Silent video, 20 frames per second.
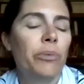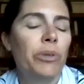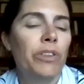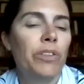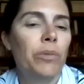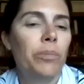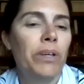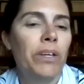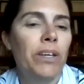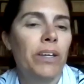with
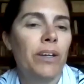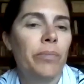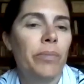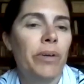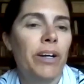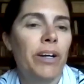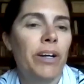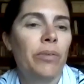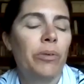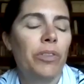the
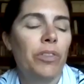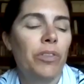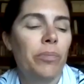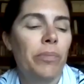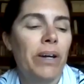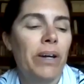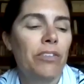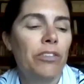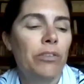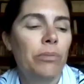PMI, with the
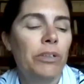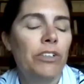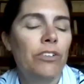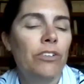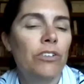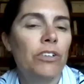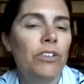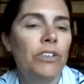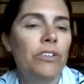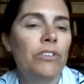math
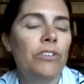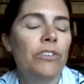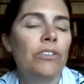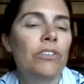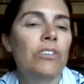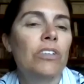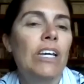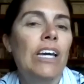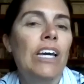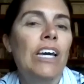
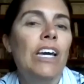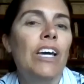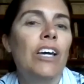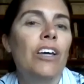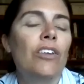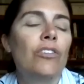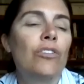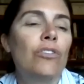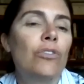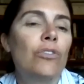materials,
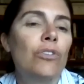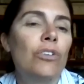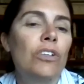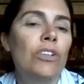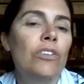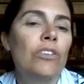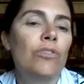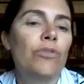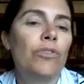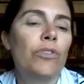
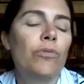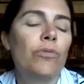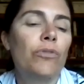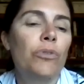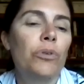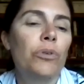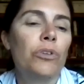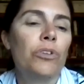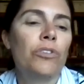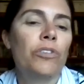students from
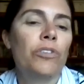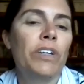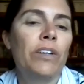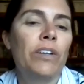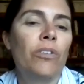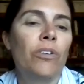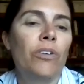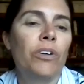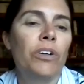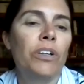4th grade
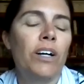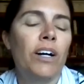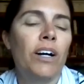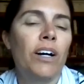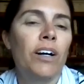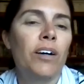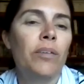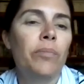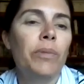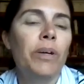on
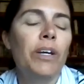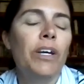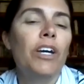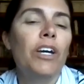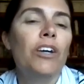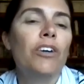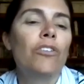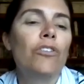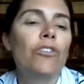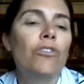up
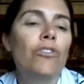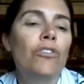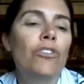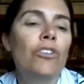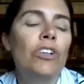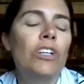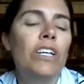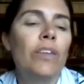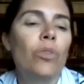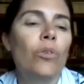
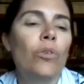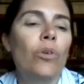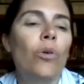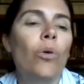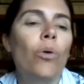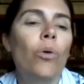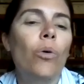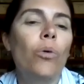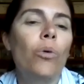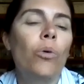should get the
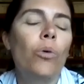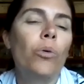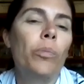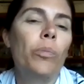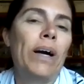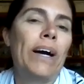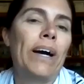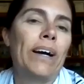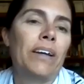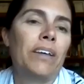whole
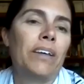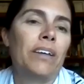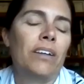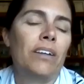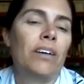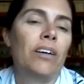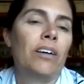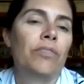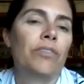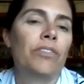
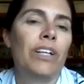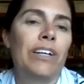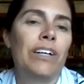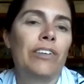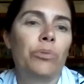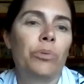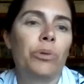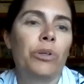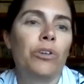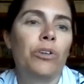packet of
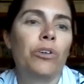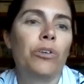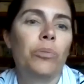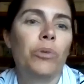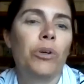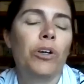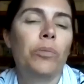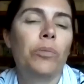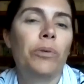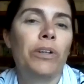classwork
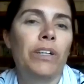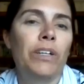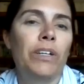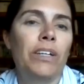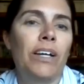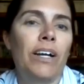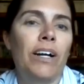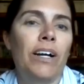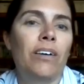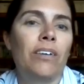homework
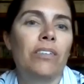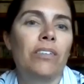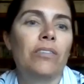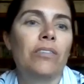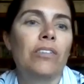printed out.